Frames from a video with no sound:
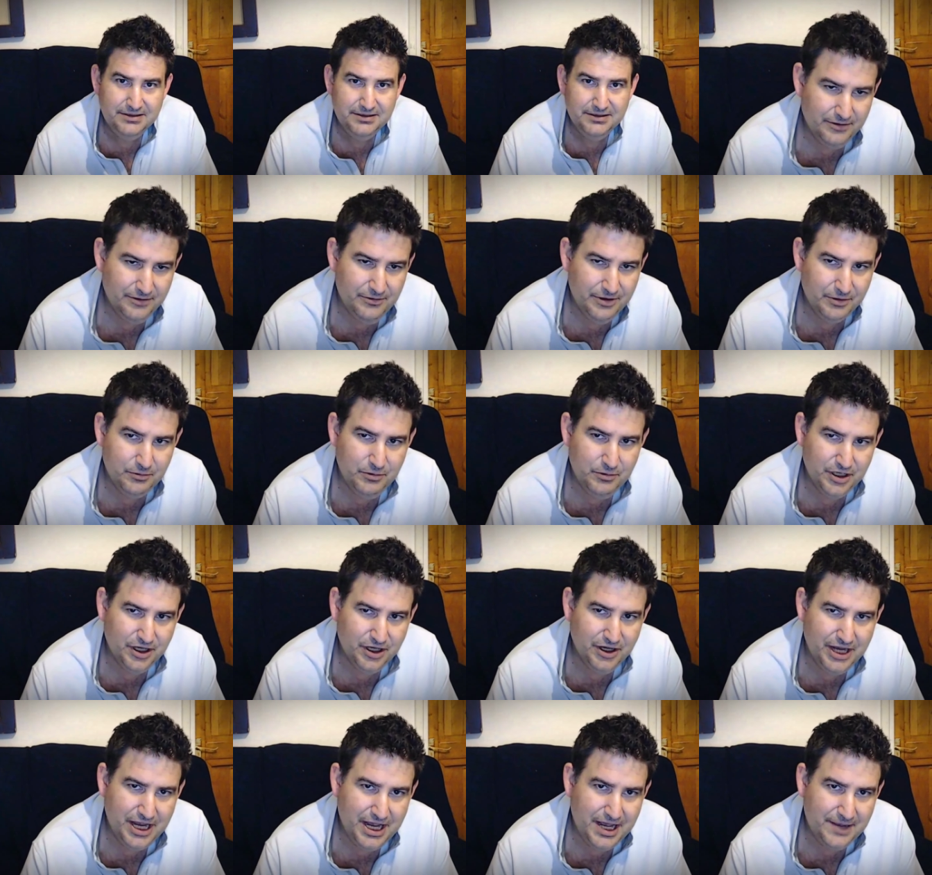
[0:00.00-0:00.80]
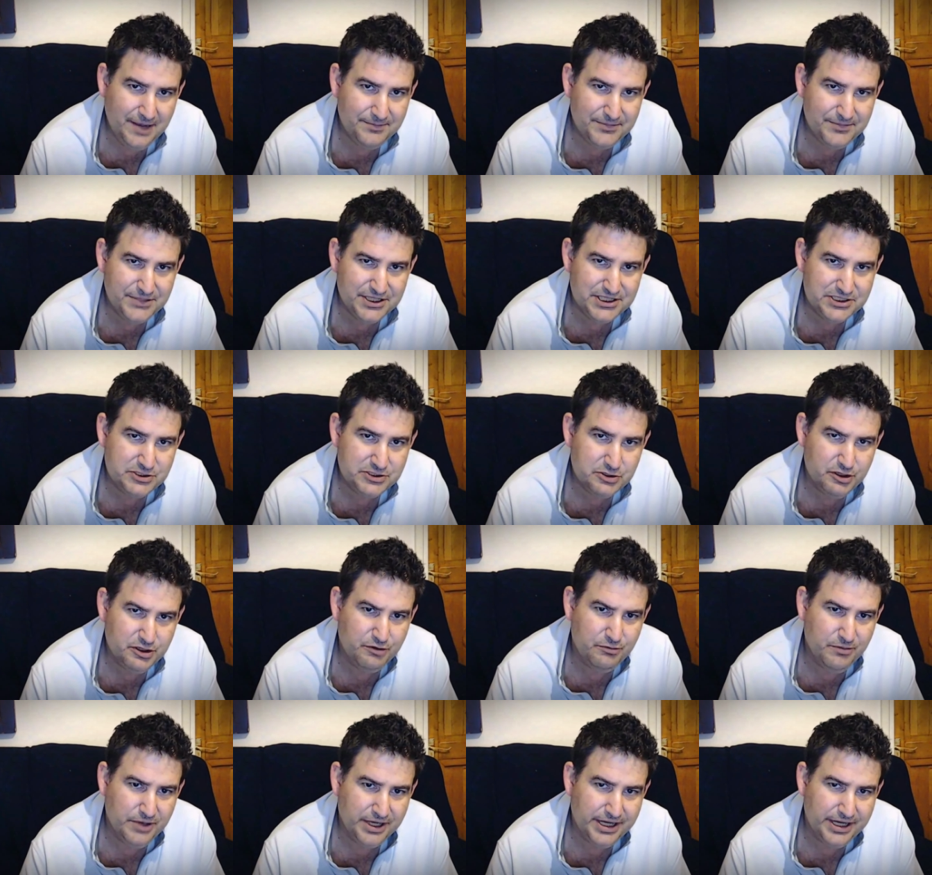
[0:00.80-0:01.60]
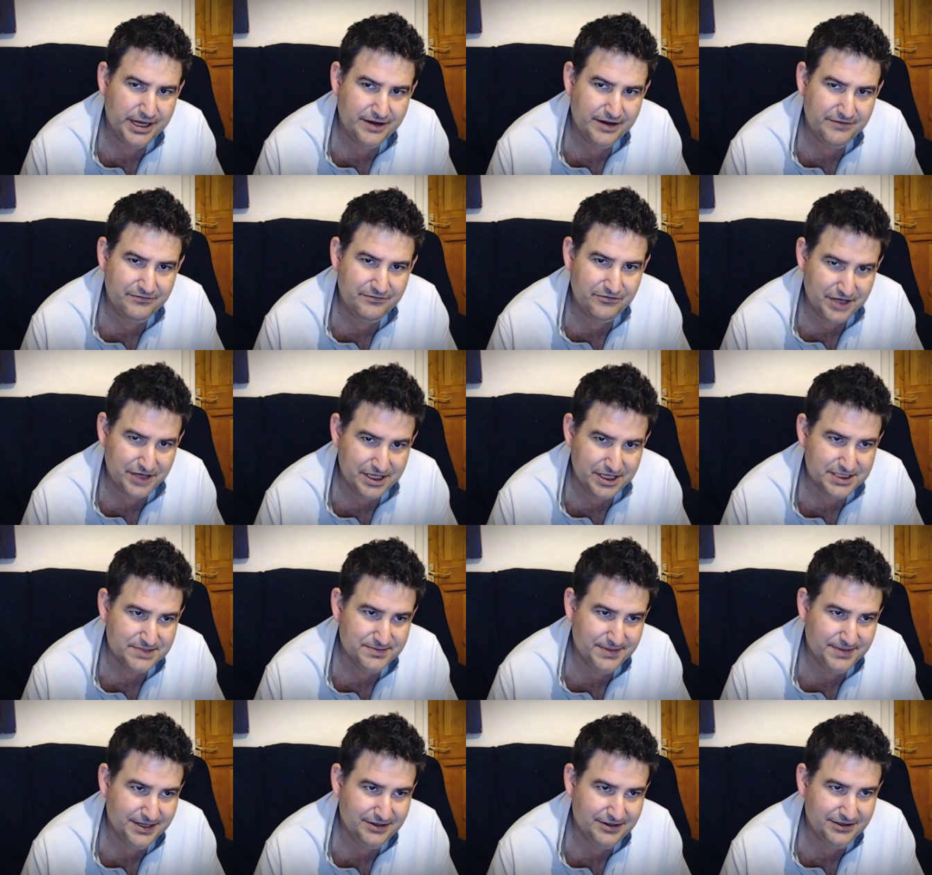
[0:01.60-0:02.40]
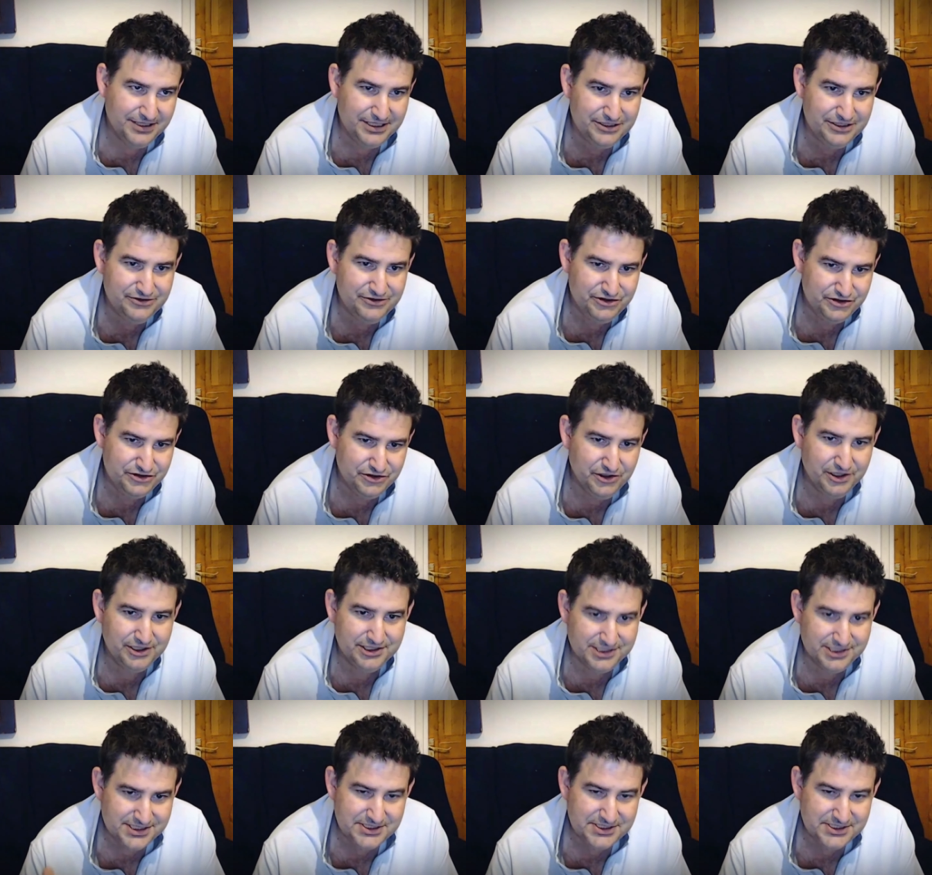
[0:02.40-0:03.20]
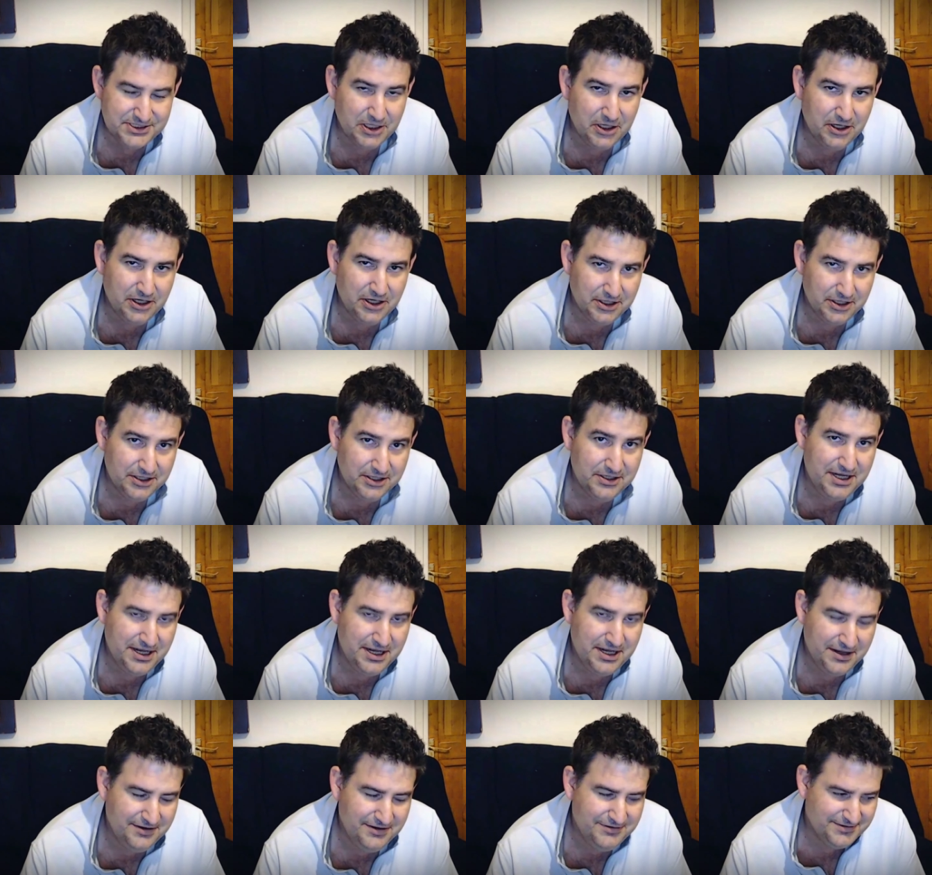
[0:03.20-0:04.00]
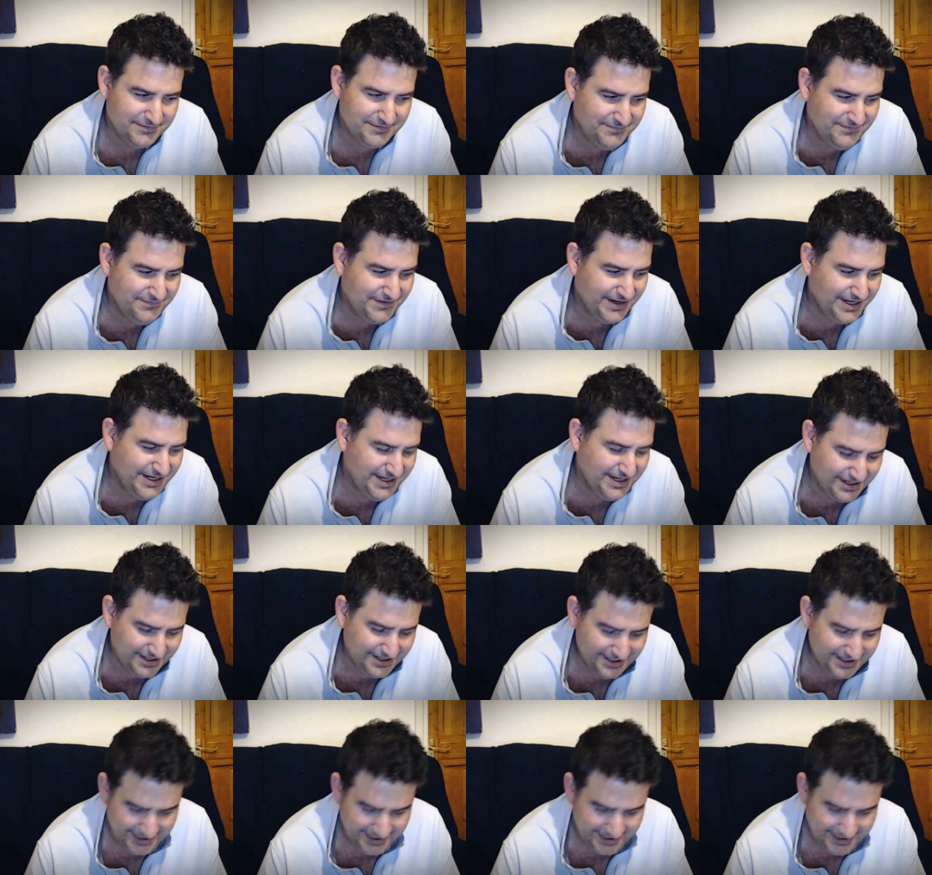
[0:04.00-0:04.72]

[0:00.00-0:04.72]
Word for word: I, I am consulting with my gay friends about this. We're trying to start uh, fake